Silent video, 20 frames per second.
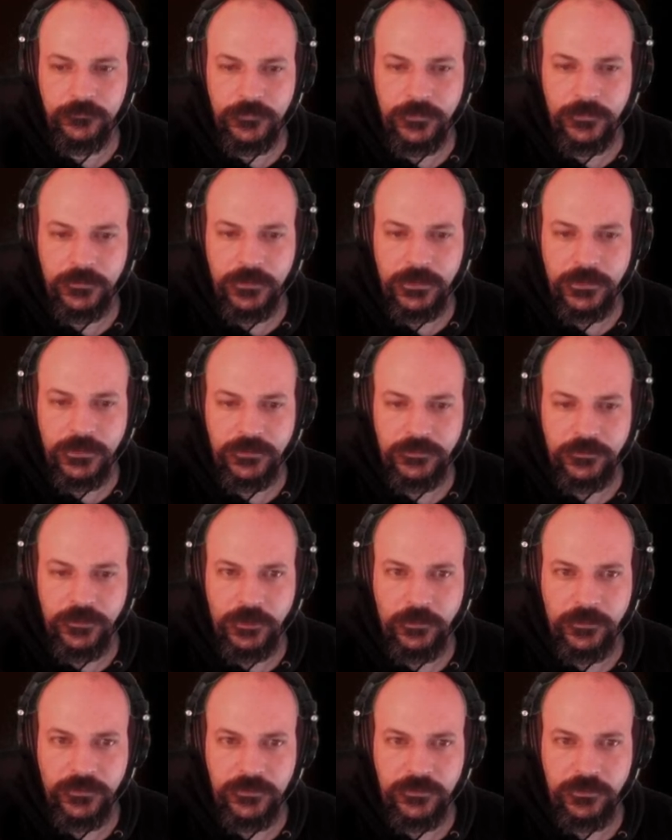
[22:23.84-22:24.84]
And I think
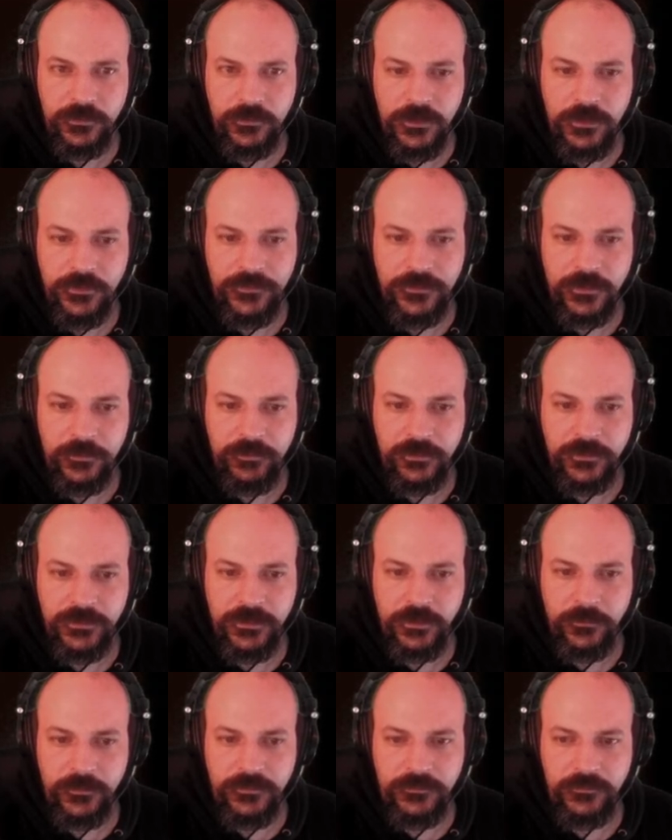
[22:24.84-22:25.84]
I'd probably
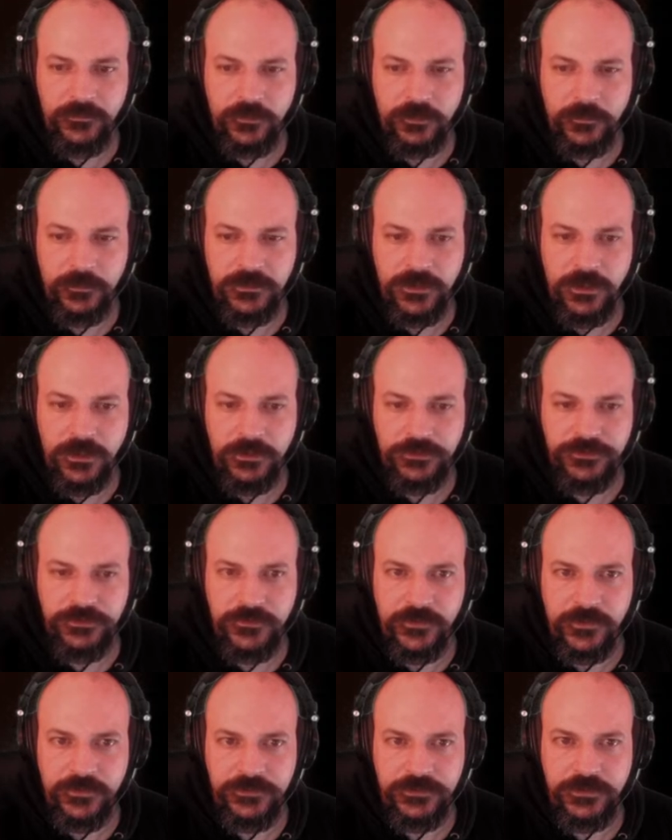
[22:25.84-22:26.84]
go with normal
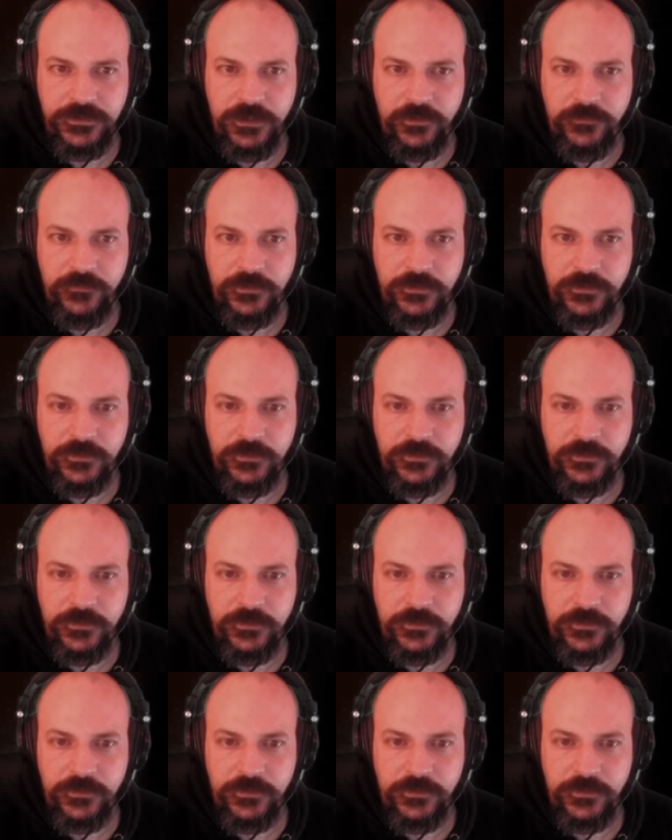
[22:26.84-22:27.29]
archers actually over